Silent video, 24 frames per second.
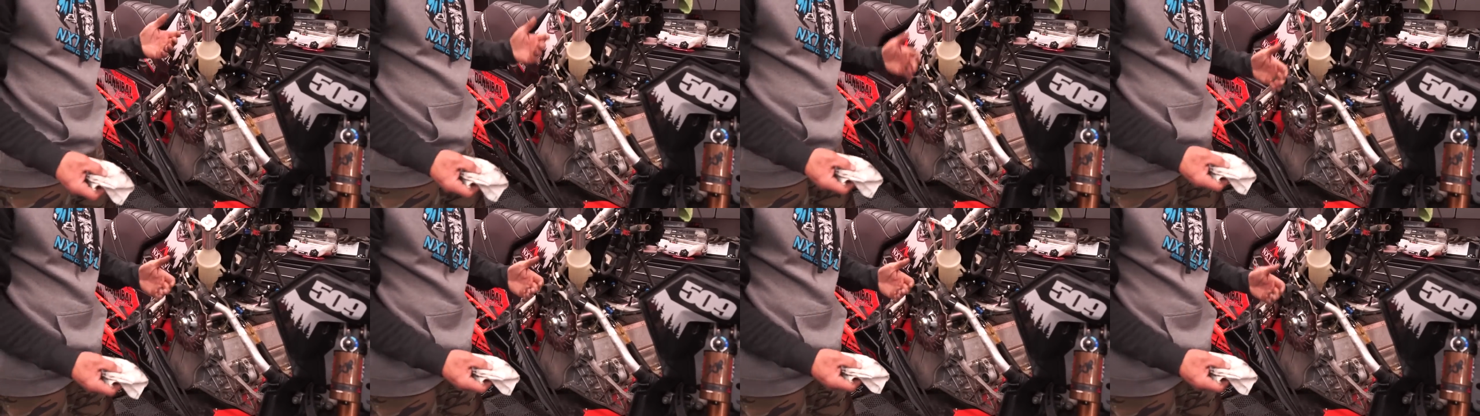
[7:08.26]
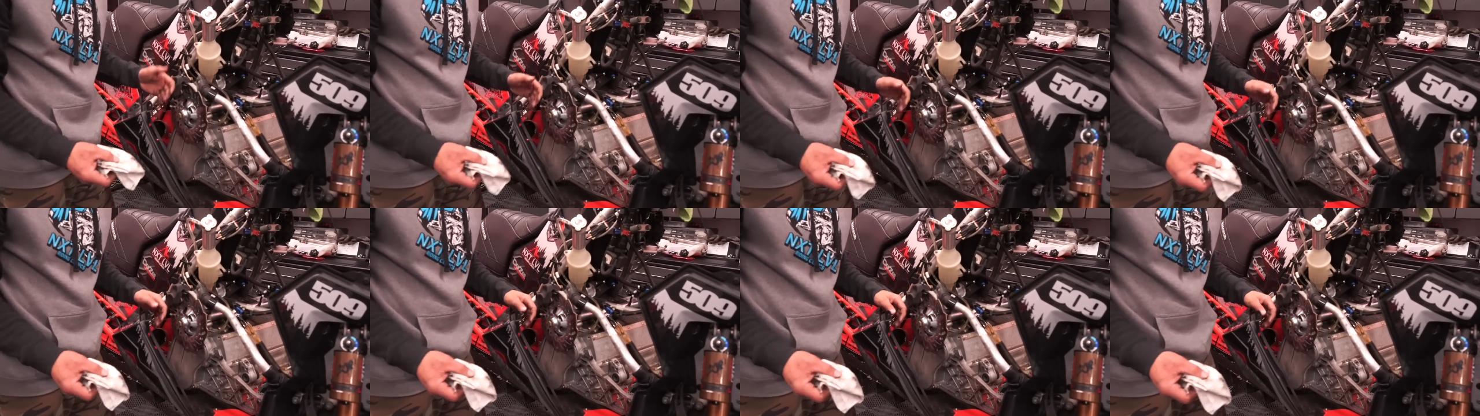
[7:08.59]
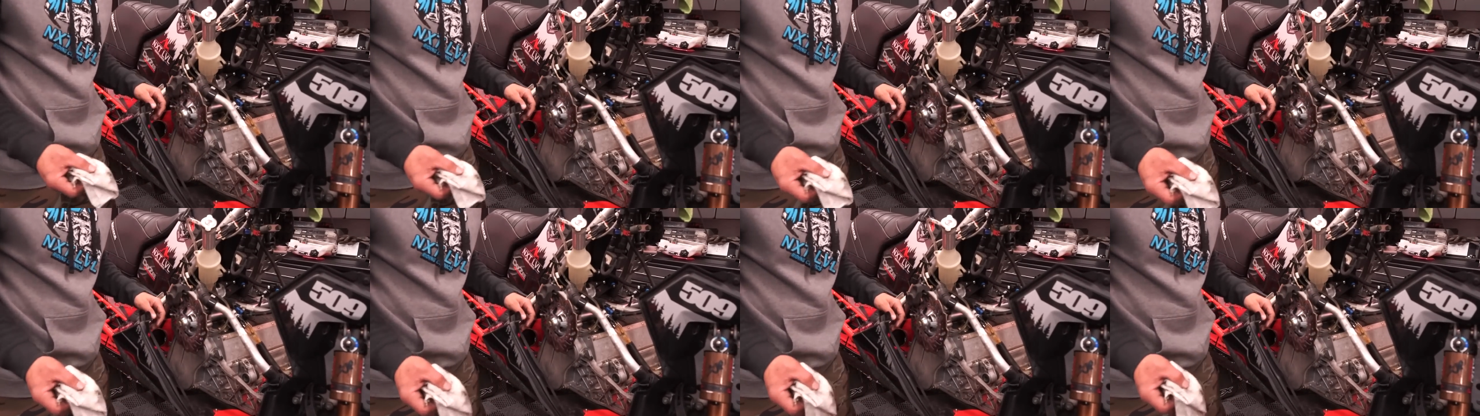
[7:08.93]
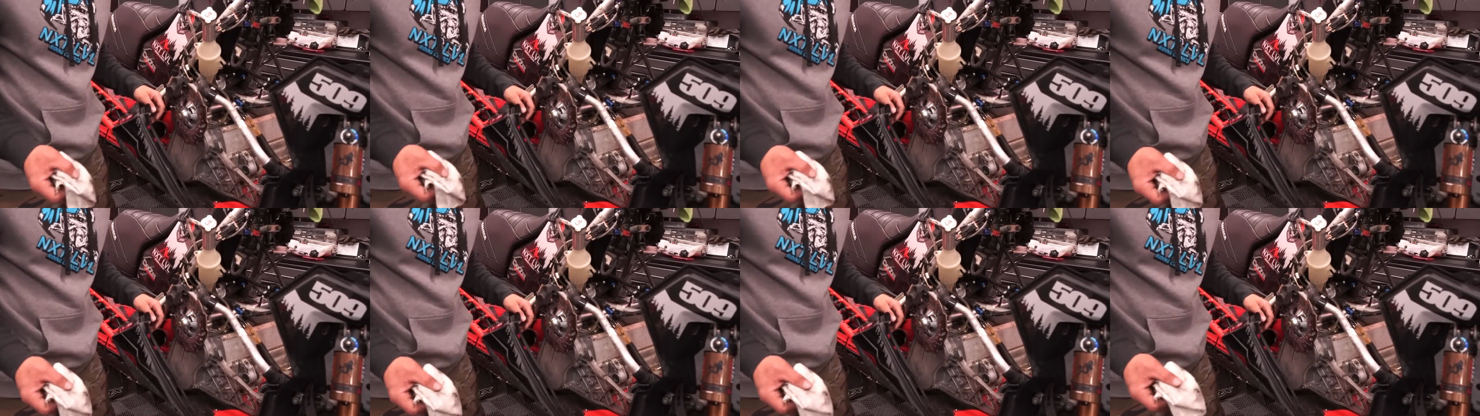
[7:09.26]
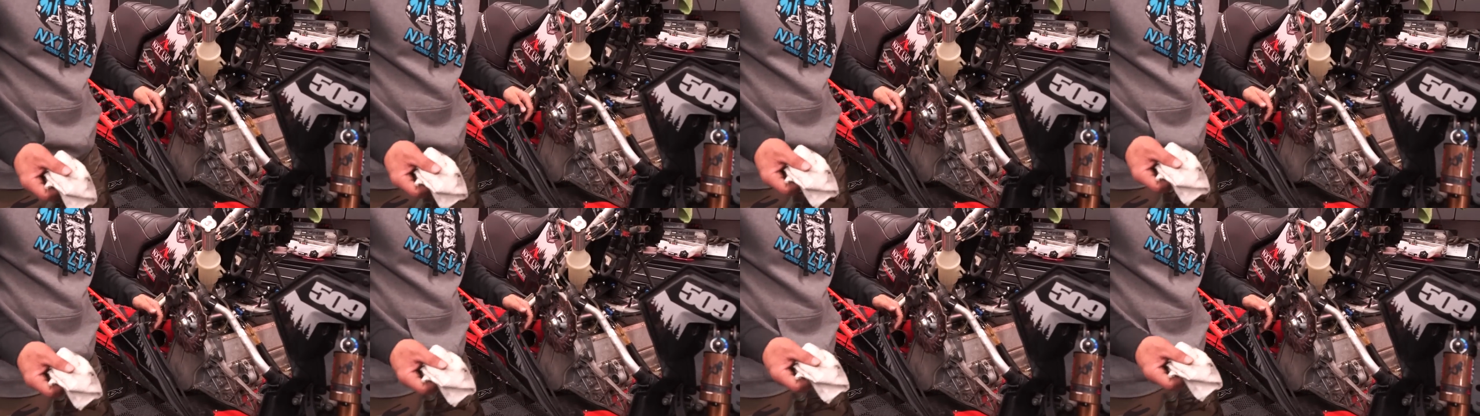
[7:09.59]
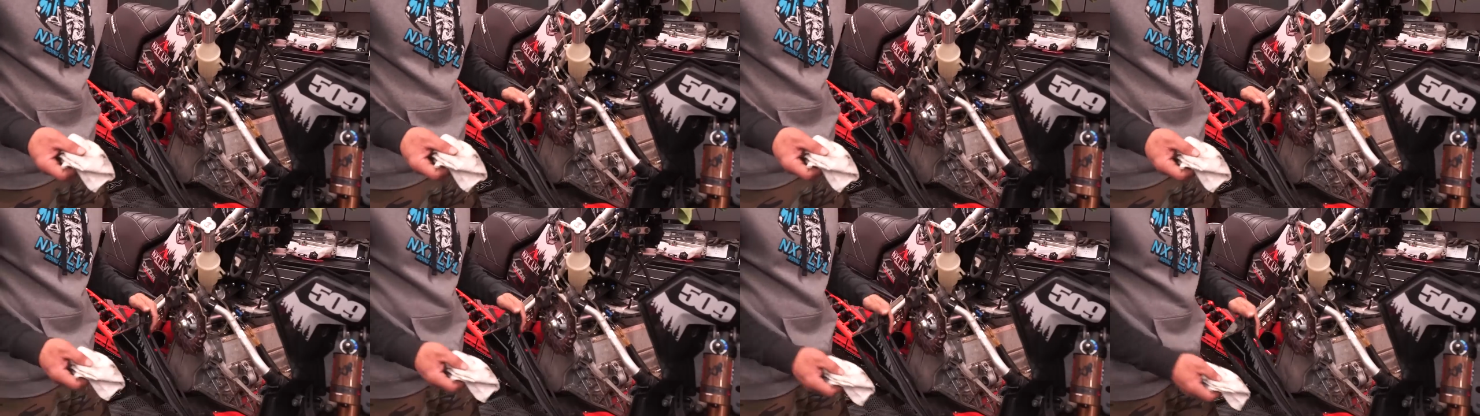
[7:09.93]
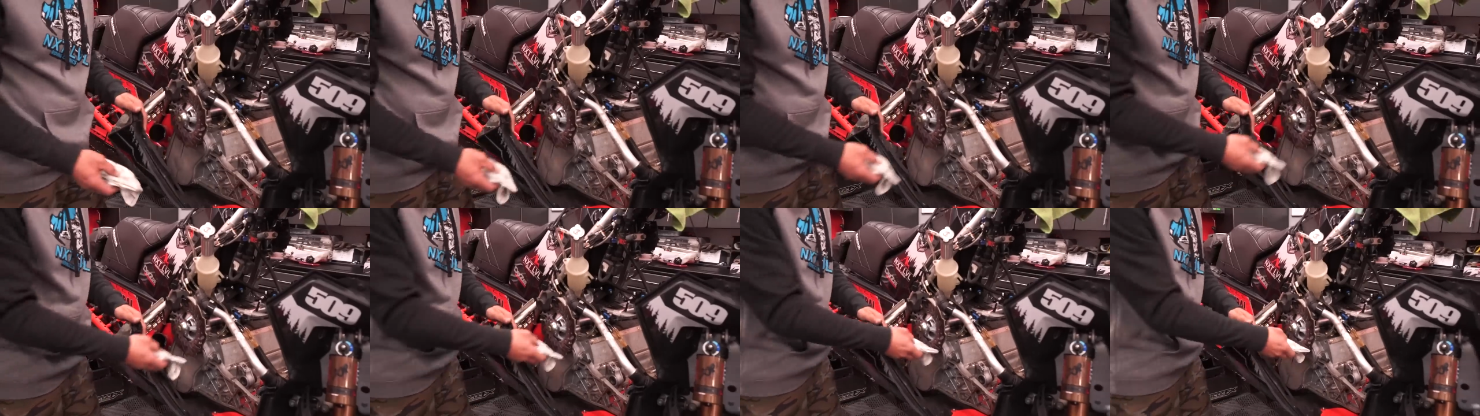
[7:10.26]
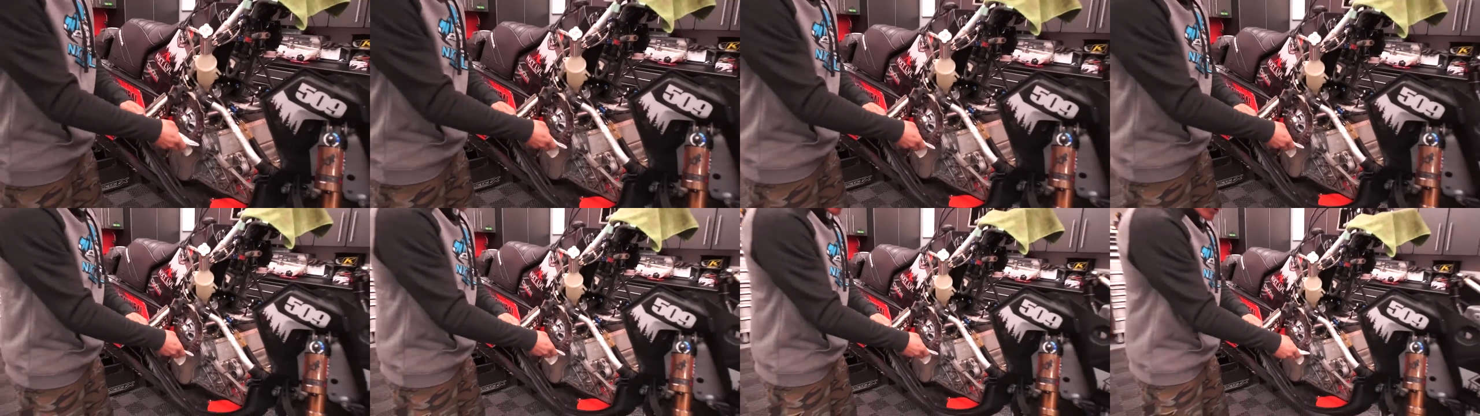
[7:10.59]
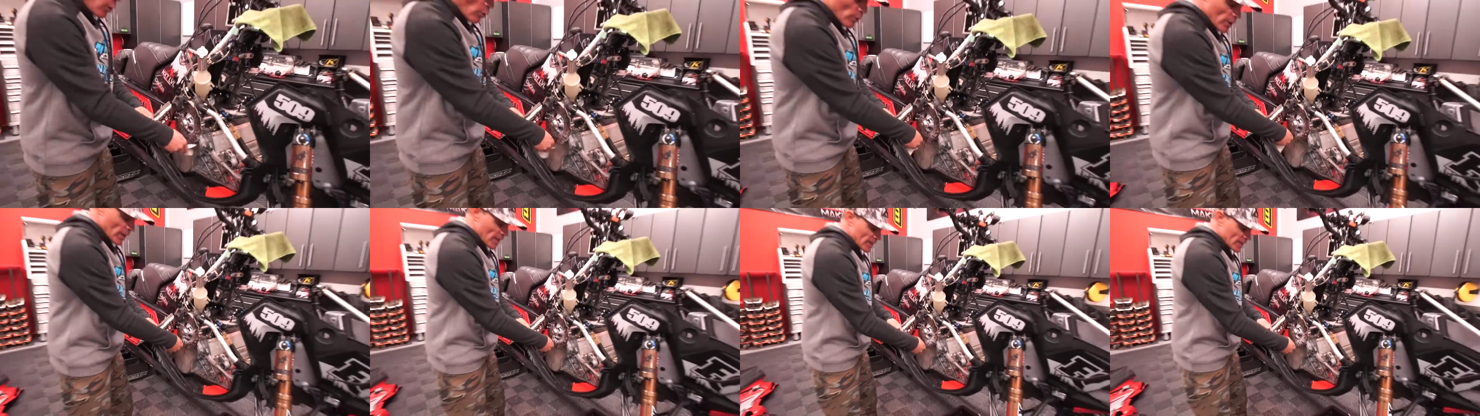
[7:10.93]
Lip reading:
[unreadable: no face in view]